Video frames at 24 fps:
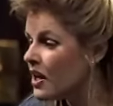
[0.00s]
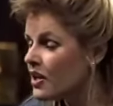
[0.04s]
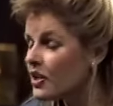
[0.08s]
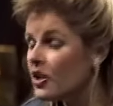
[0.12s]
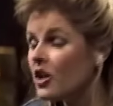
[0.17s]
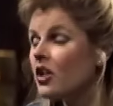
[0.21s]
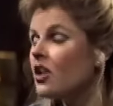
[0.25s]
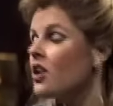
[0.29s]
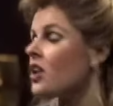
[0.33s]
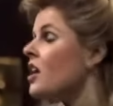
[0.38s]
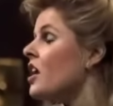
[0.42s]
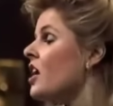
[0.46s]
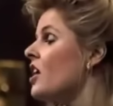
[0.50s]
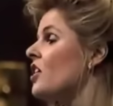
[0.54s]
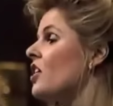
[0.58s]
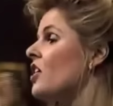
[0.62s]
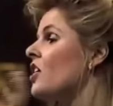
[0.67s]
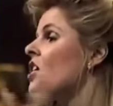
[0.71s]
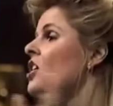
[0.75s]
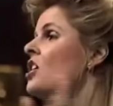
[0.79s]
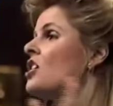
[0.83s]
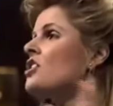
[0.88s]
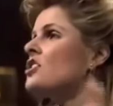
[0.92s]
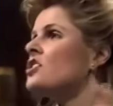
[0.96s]
No,
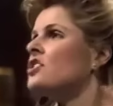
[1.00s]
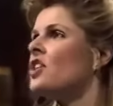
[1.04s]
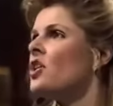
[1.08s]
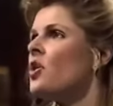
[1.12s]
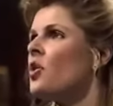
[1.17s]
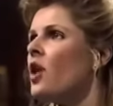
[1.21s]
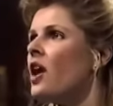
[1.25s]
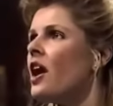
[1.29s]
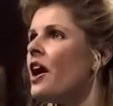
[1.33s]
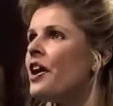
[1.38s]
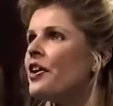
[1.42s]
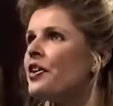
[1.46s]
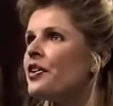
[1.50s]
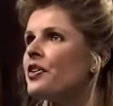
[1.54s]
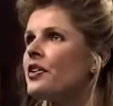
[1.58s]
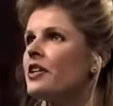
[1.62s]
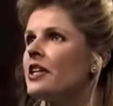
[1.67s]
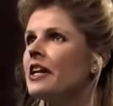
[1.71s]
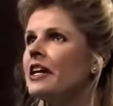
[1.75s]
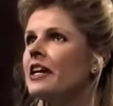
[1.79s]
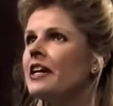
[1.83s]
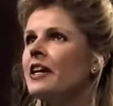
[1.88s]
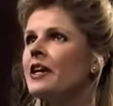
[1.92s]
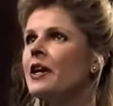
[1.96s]
no, so
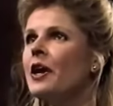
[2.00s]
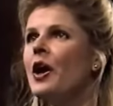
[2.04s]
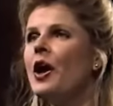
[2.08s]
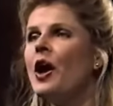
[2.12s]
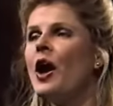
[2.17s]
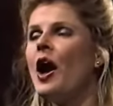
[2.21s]
utterly,